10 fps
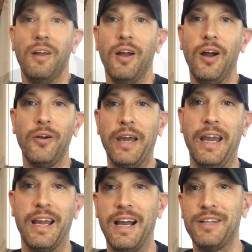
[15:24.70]

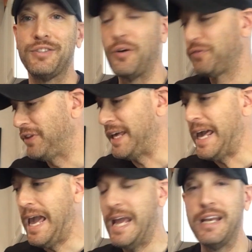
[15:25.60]
Okay, guys. So for the
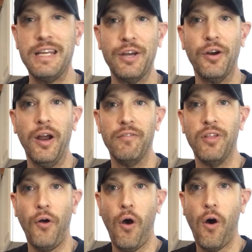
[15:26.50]
end here of
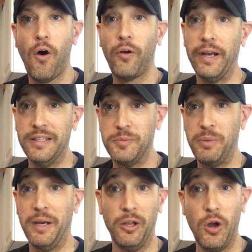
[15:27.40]
the haul, and it's
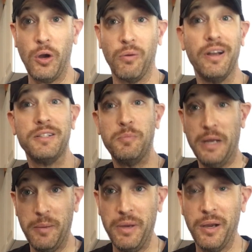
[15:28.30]
been a long one, it's
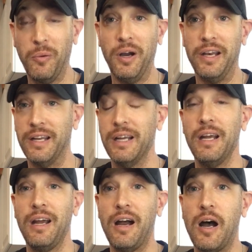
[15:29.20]
been a big one,
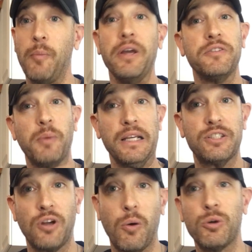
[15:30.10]
is my
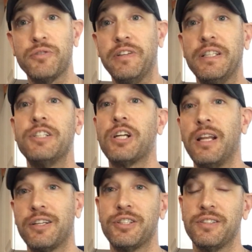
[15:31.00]
Star Wars Vintage
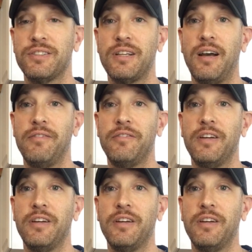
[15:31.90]
Collection stuff.